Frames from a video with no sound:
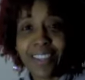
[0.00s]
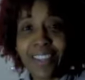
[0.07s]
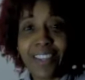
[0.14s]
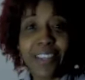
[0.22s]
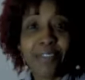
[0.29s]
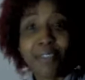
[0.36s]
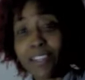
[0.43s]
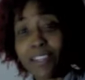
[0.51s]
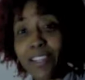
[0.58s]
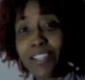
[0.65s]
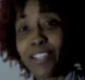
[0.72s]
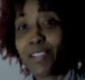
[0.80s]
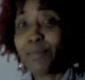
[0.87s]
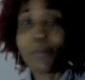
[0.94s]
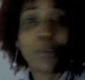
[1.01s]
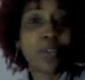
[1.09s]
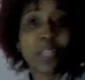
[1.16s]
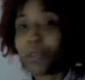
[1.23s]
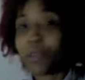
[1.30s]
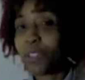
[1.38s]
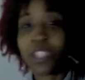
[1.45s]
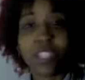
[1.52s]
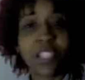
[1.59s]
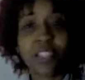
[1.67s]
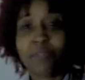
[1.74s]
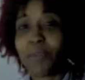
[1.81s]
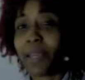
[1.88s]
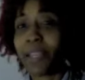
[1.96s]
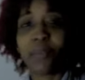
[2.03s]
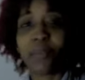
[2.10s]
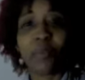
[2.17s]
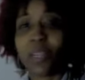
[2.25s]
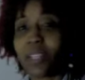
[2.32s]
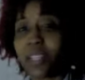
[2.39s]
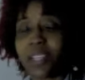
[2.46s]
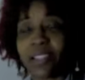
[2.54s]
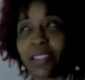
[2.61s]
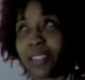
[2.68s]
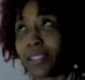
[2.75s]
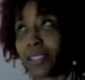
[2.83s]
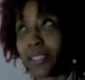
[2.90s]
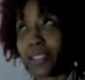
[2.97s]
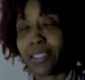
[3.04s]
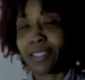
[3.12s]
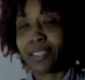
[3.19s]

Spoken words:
If I'd done it in the morning, I would just leave my hair and wear it like this.